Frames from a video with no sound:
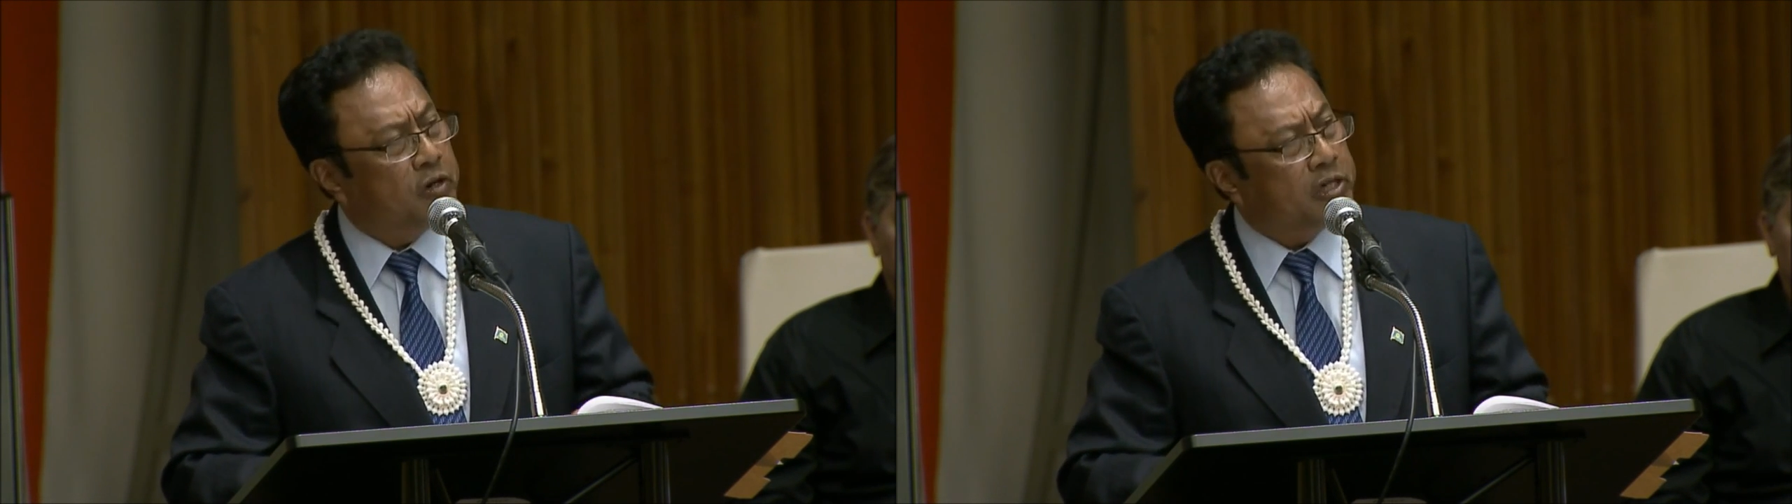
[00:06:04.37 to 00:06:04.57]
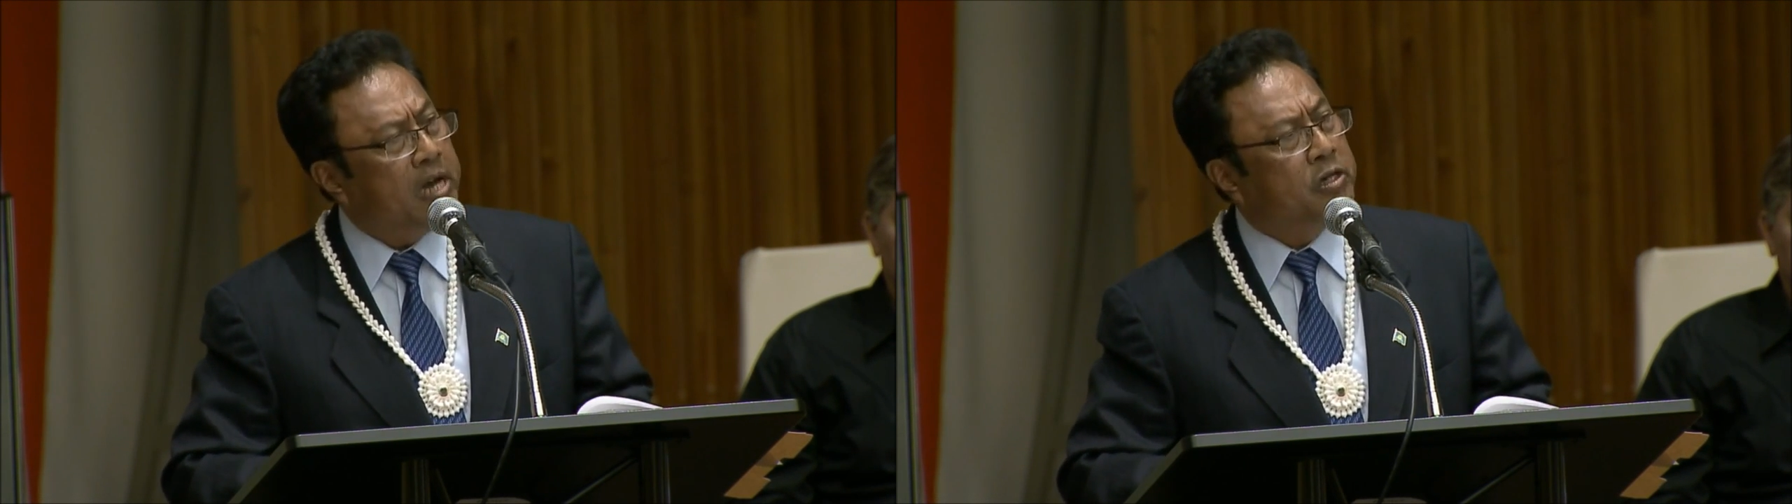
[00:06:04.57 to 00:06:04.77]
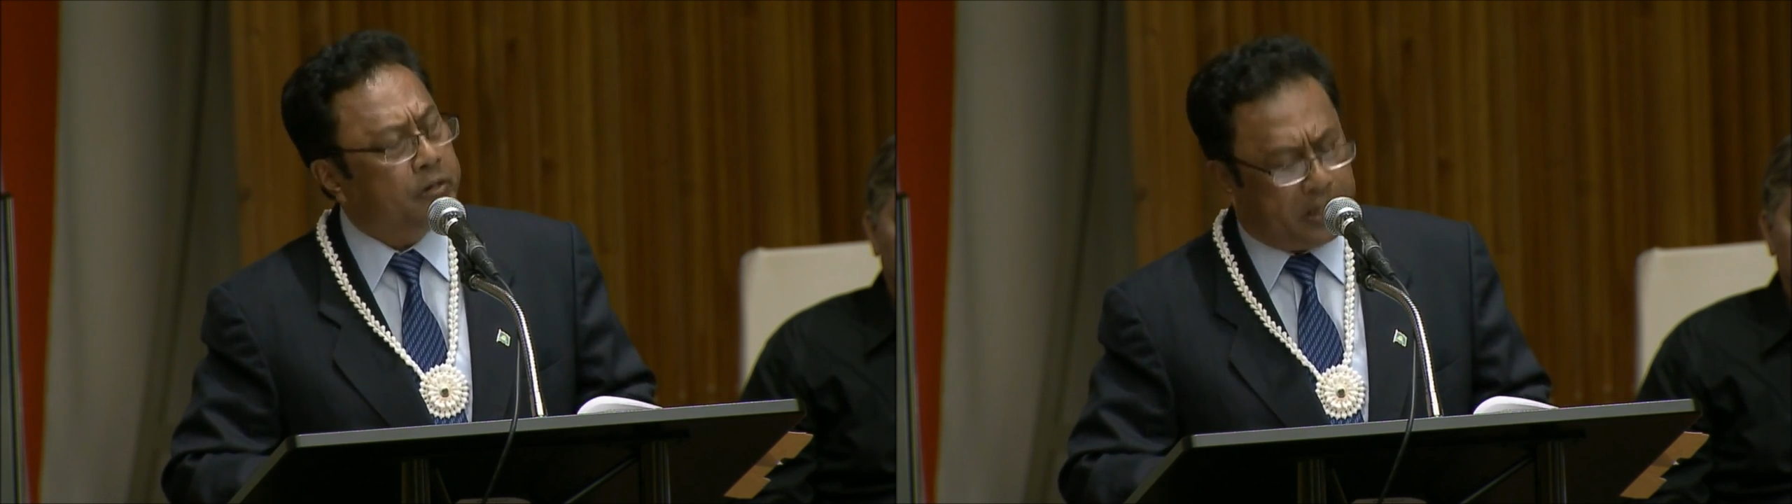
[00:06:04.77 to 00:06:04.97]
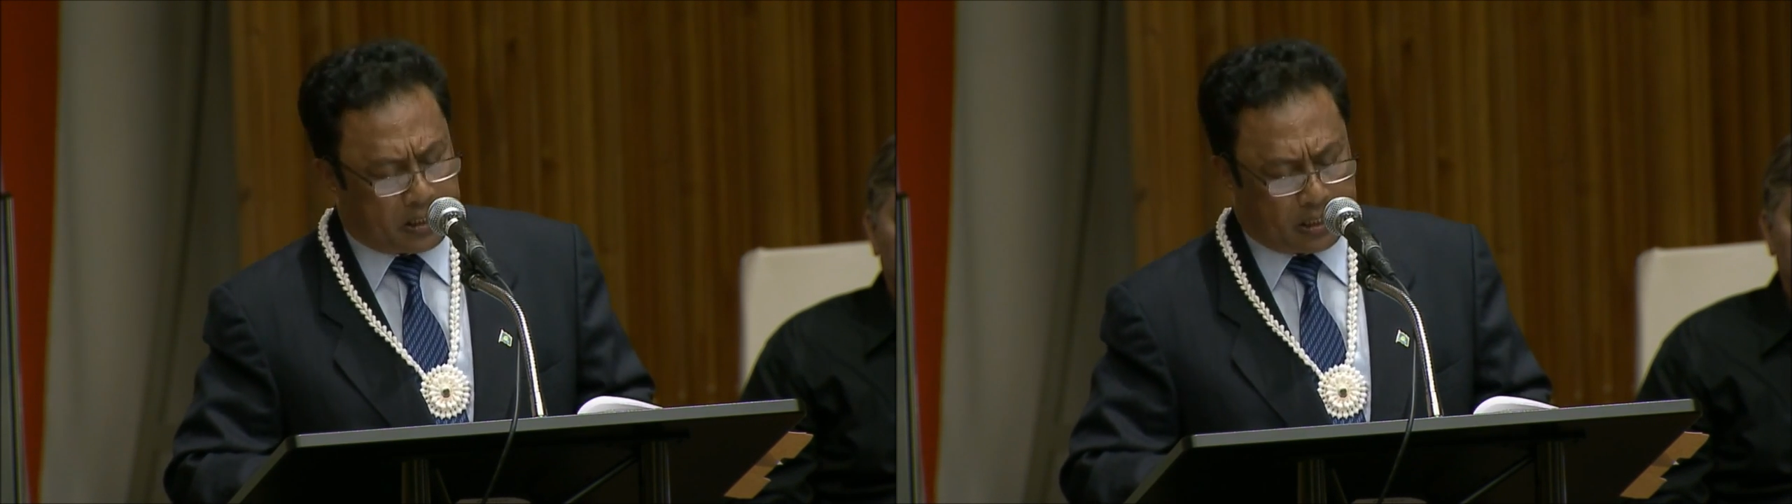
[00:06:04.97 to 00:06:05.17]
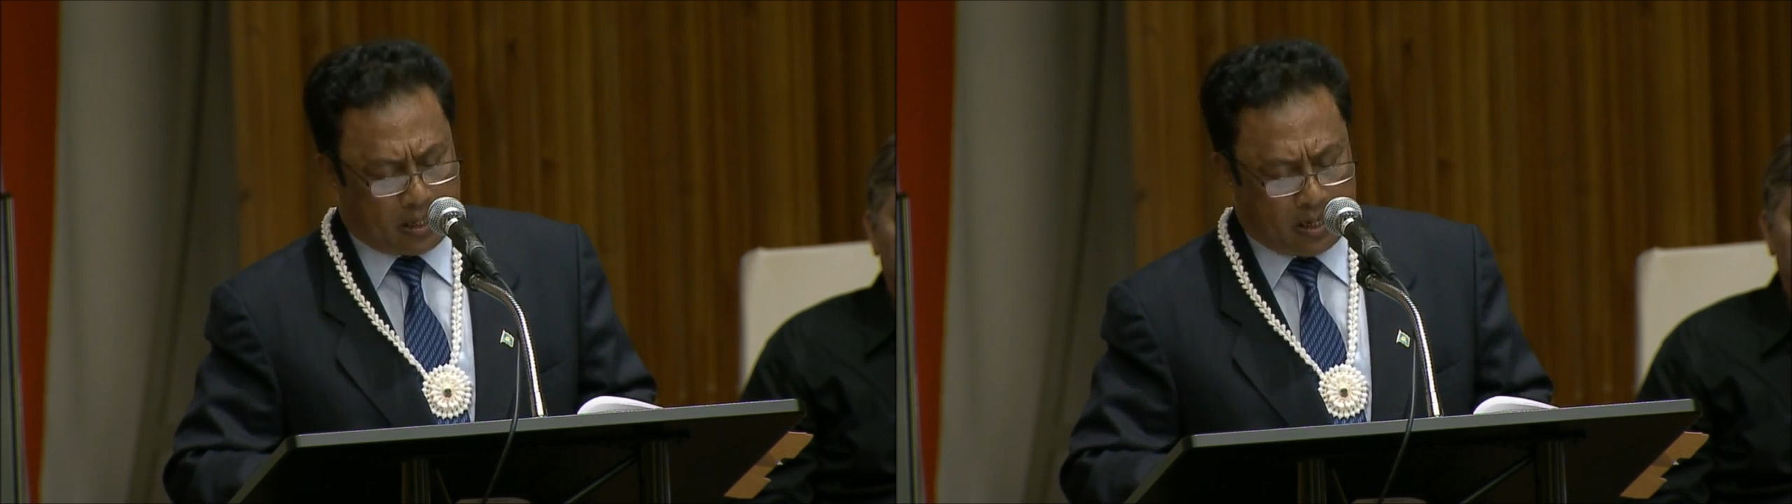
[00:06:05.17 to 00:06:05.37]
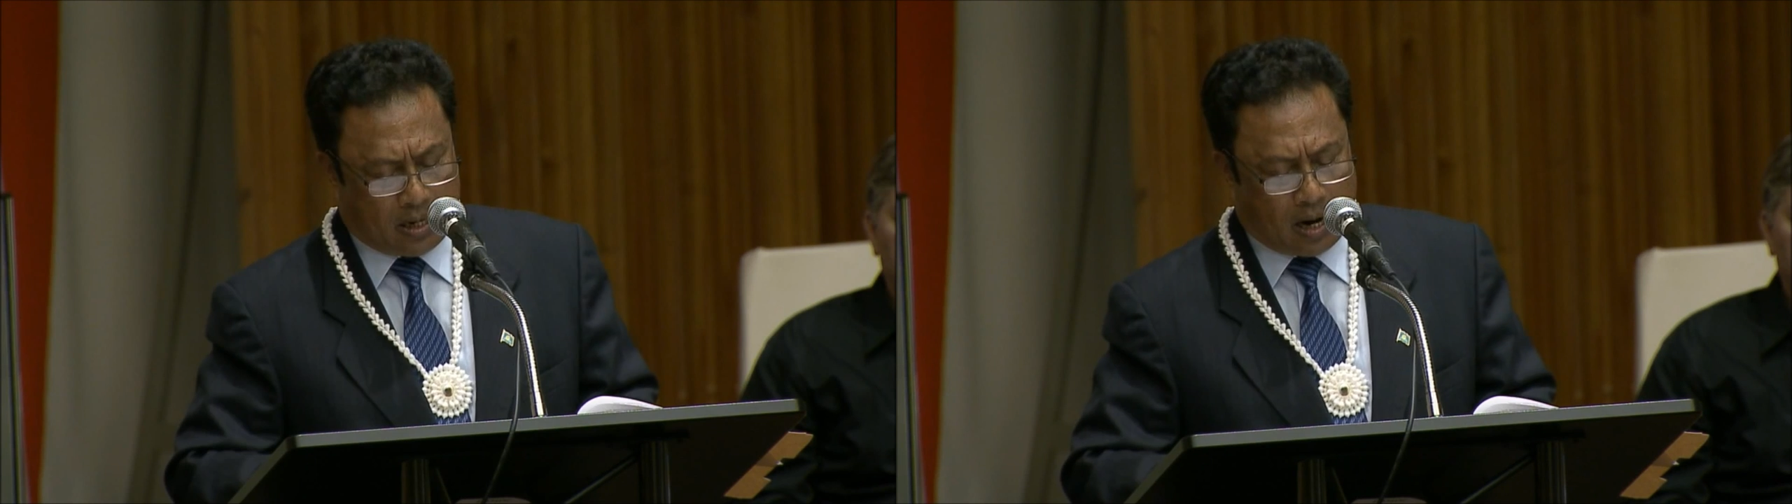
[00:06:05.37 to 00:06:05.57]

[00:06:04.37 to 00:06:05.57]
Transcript: for centuries,